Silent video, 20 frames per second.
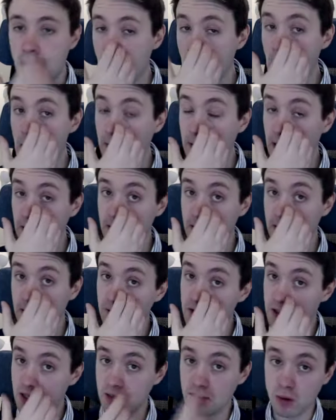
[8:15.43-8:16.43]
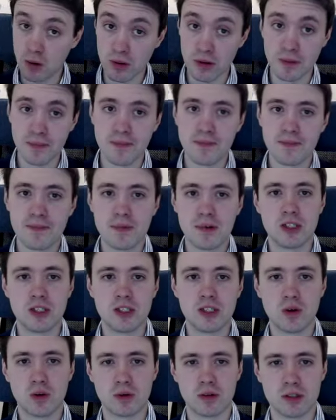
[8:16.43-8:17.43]
identity with seaborne
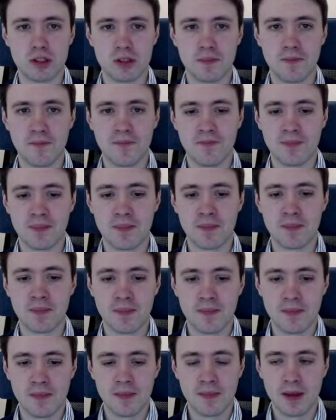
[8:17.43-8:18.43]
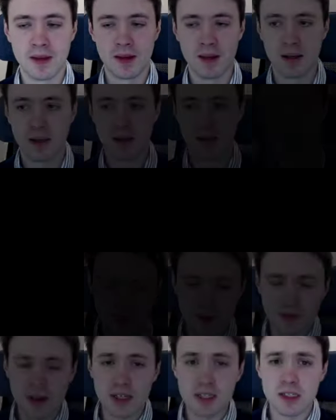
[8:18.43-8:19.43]
shores. Another
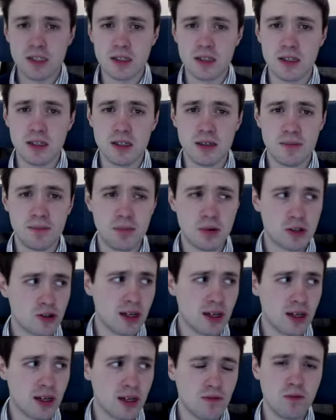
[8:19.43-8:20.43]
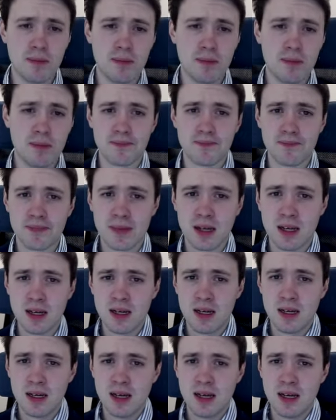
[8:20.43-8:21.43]
device is the portrayal of women.
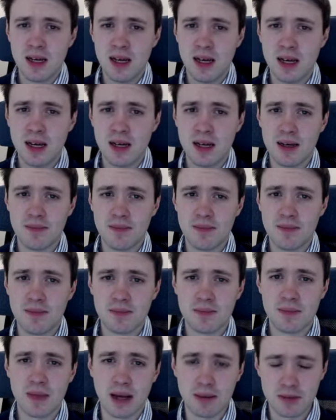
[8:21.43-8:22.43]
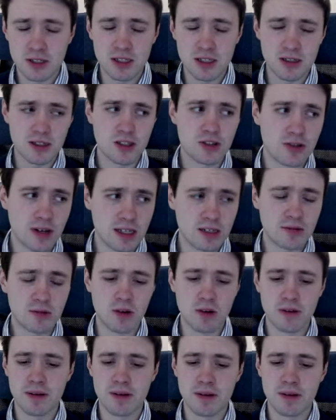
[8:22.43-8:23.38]
Um, damsel in distress, we already